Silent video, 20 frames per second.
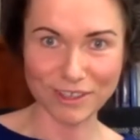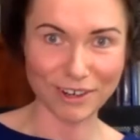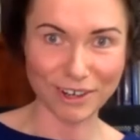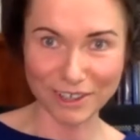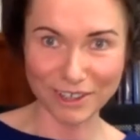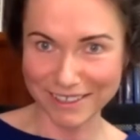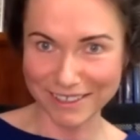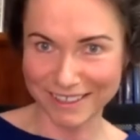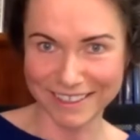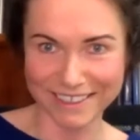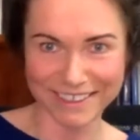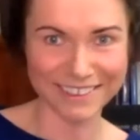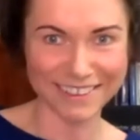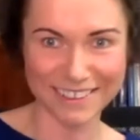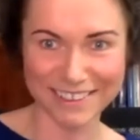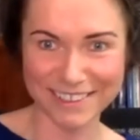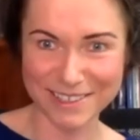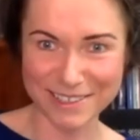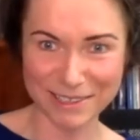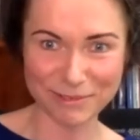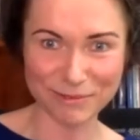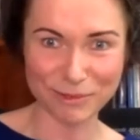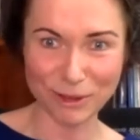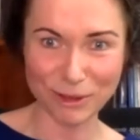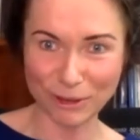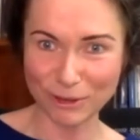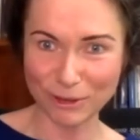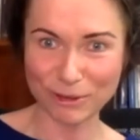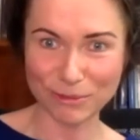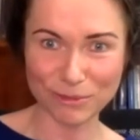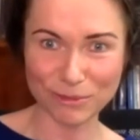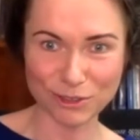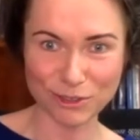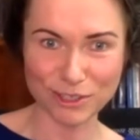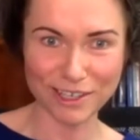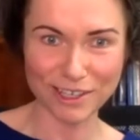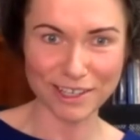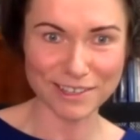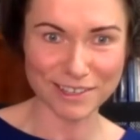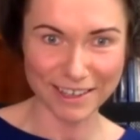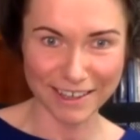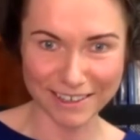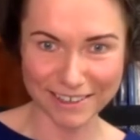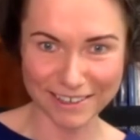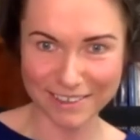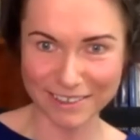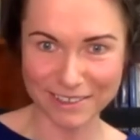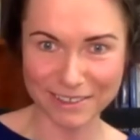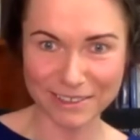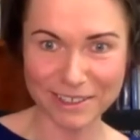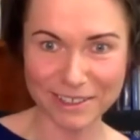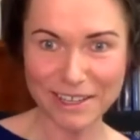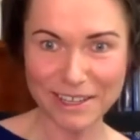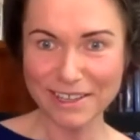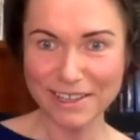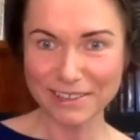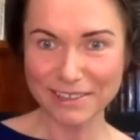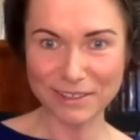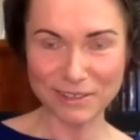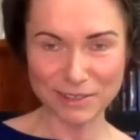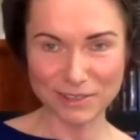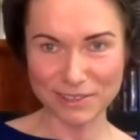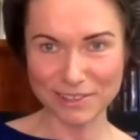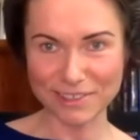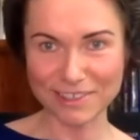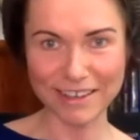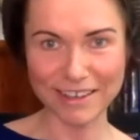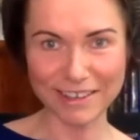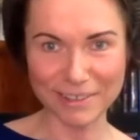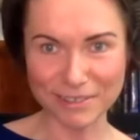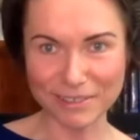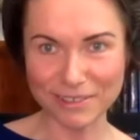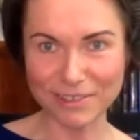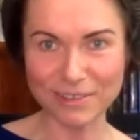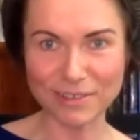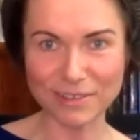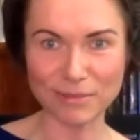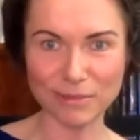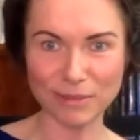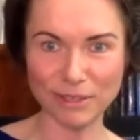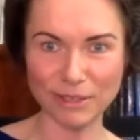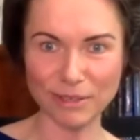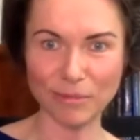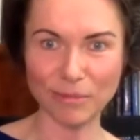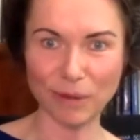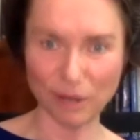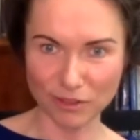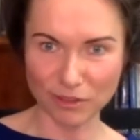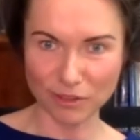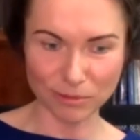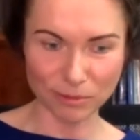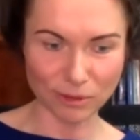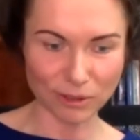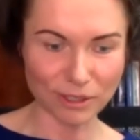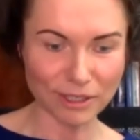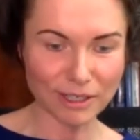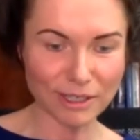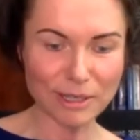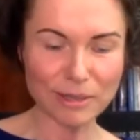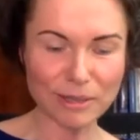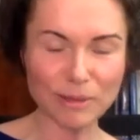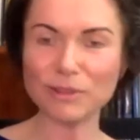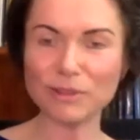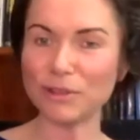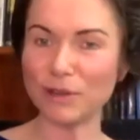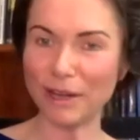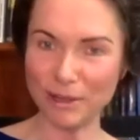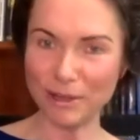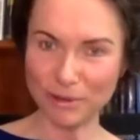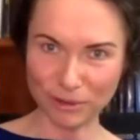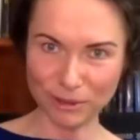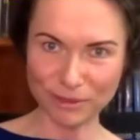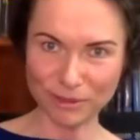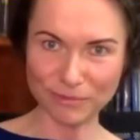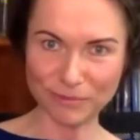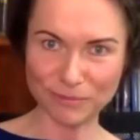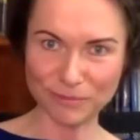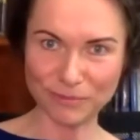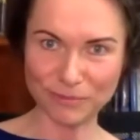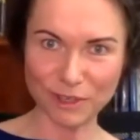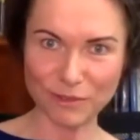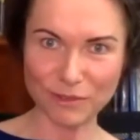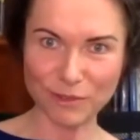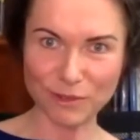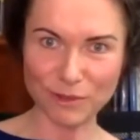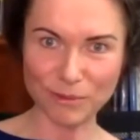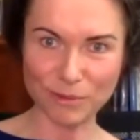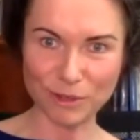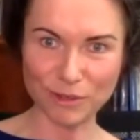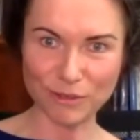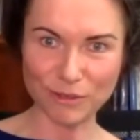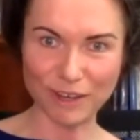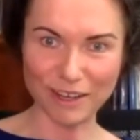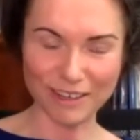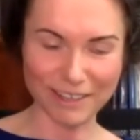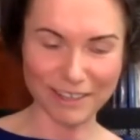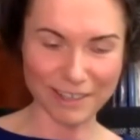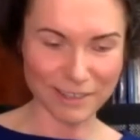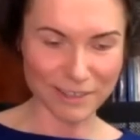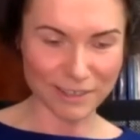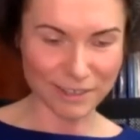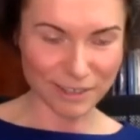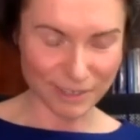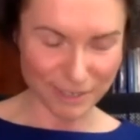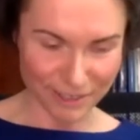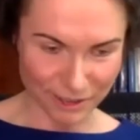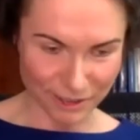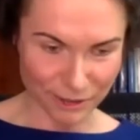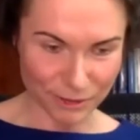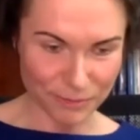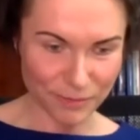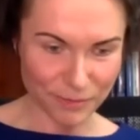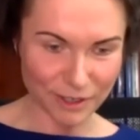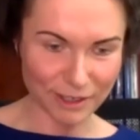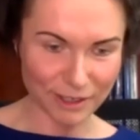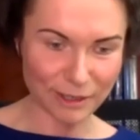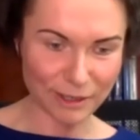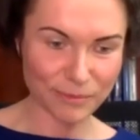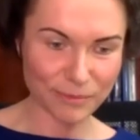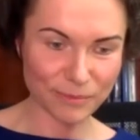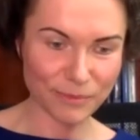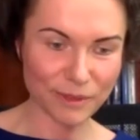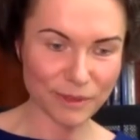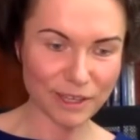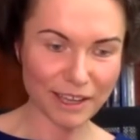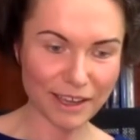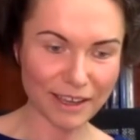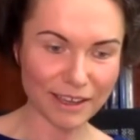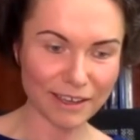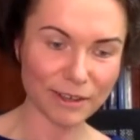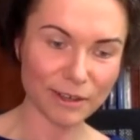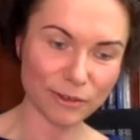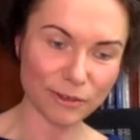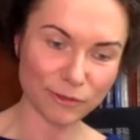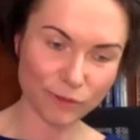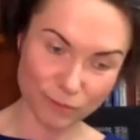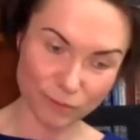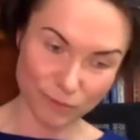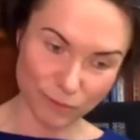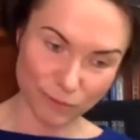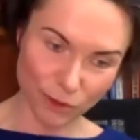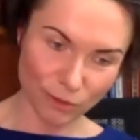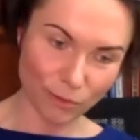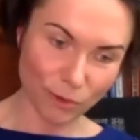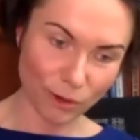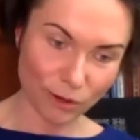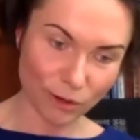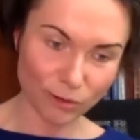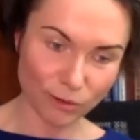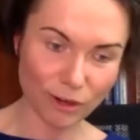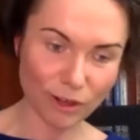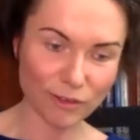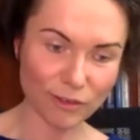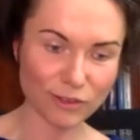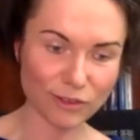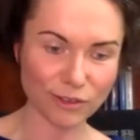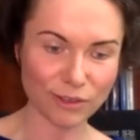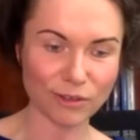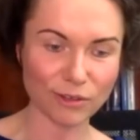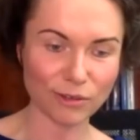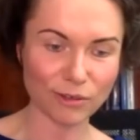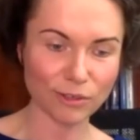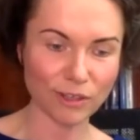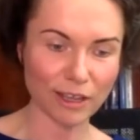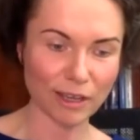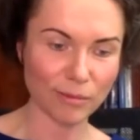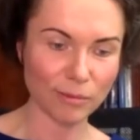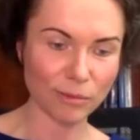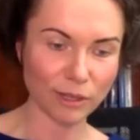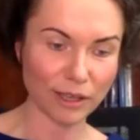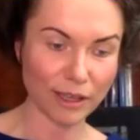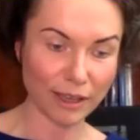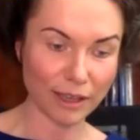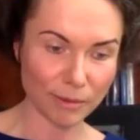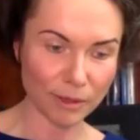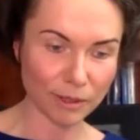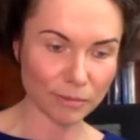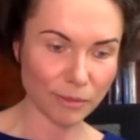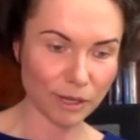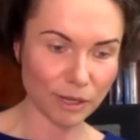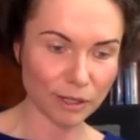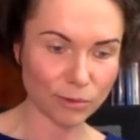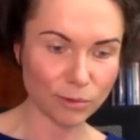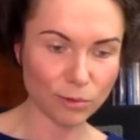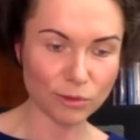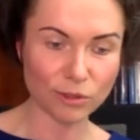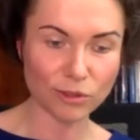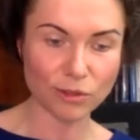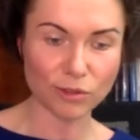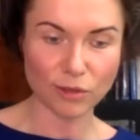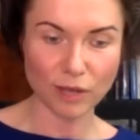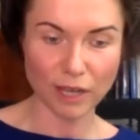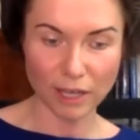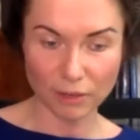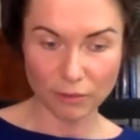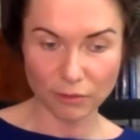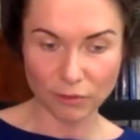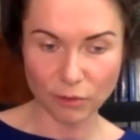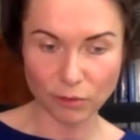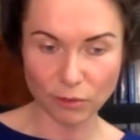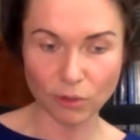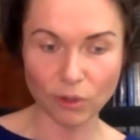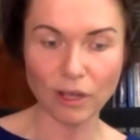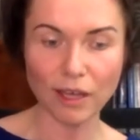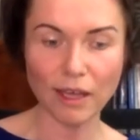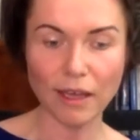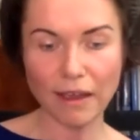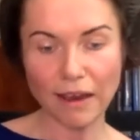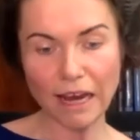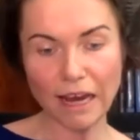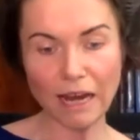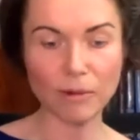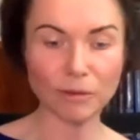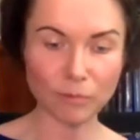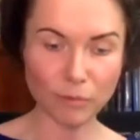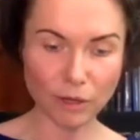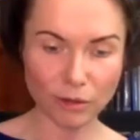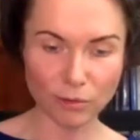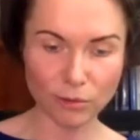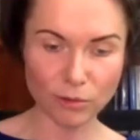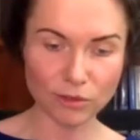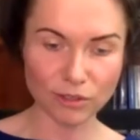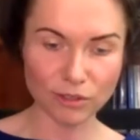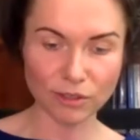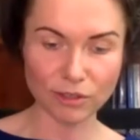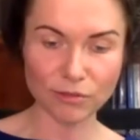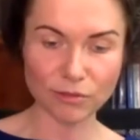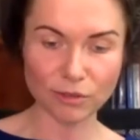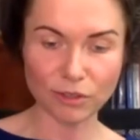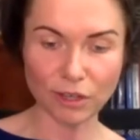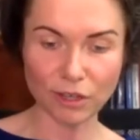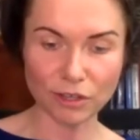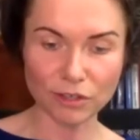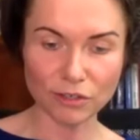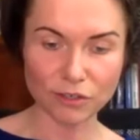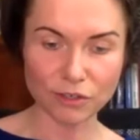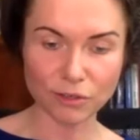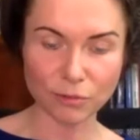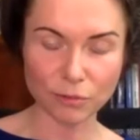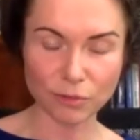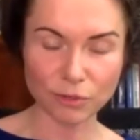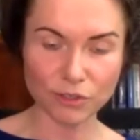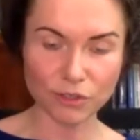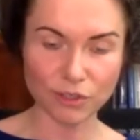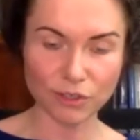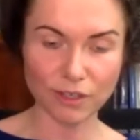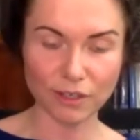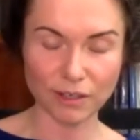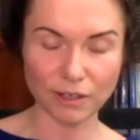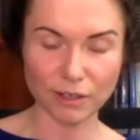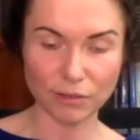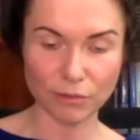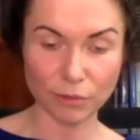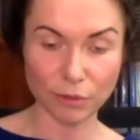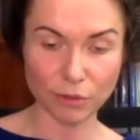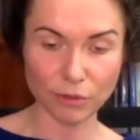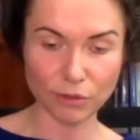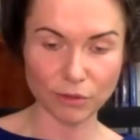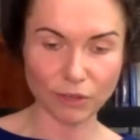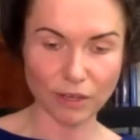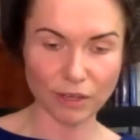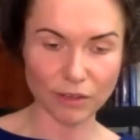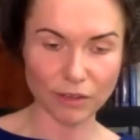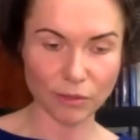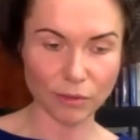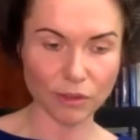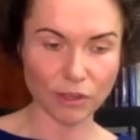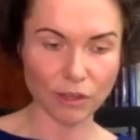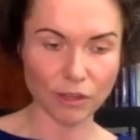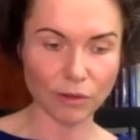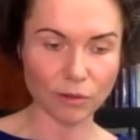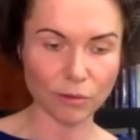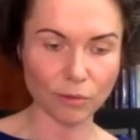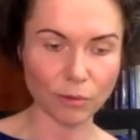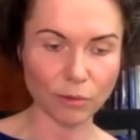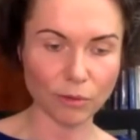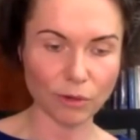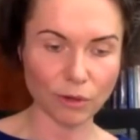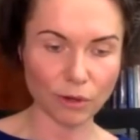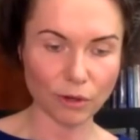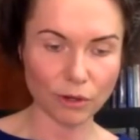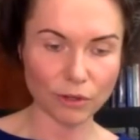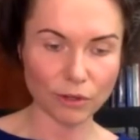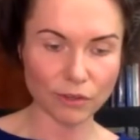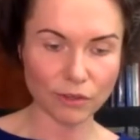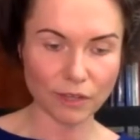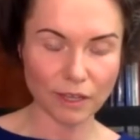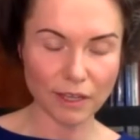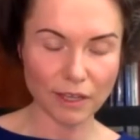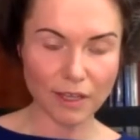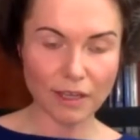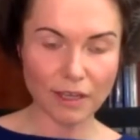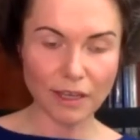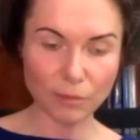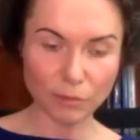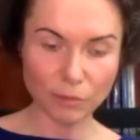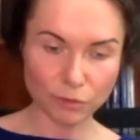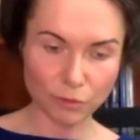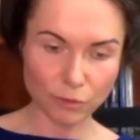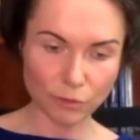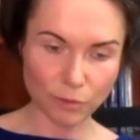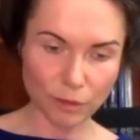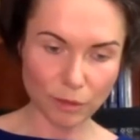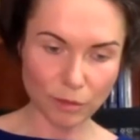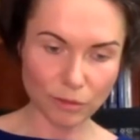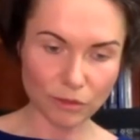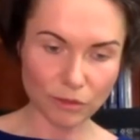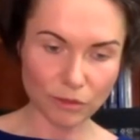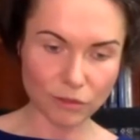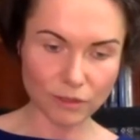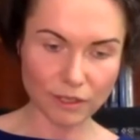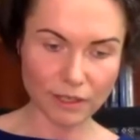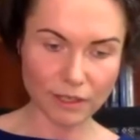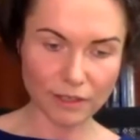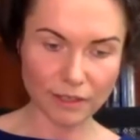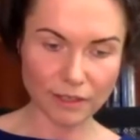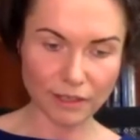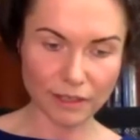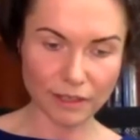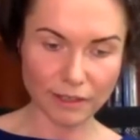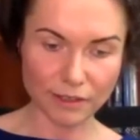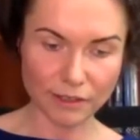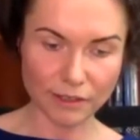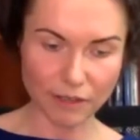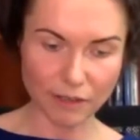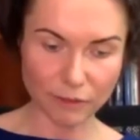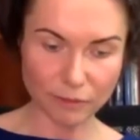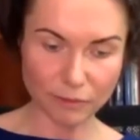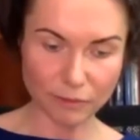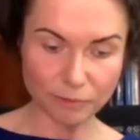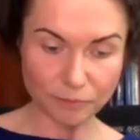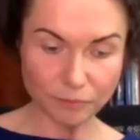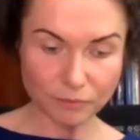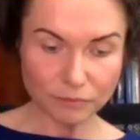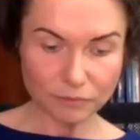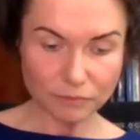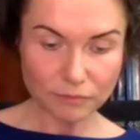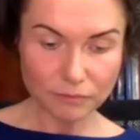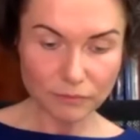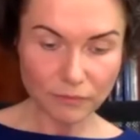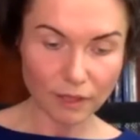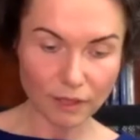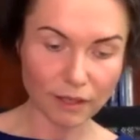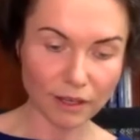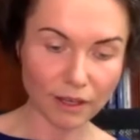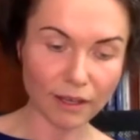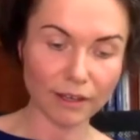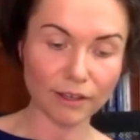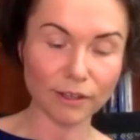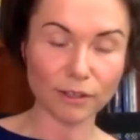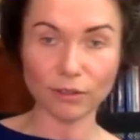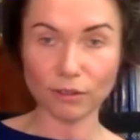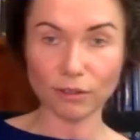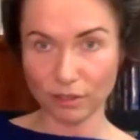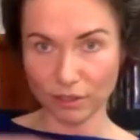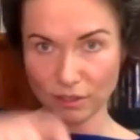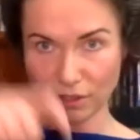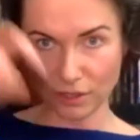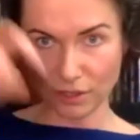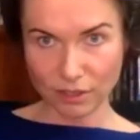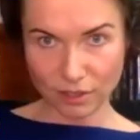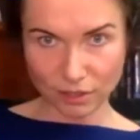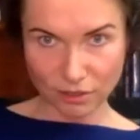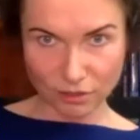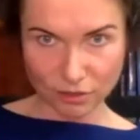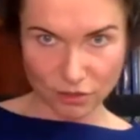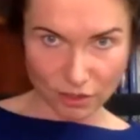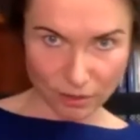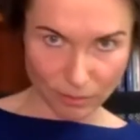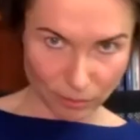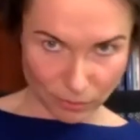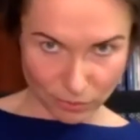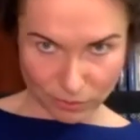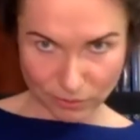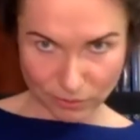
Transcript: articles, and volumes she has edited. This is a task that is simply impossible. So I will give you a brief highlight here. Um, uh, her monographs include Her Herbert Marcuse zur Einführung, Herbert Marcuse an Introduction, which she uh, wrote together with Hauke Brunkhorst and which was published in 1987. I'll jump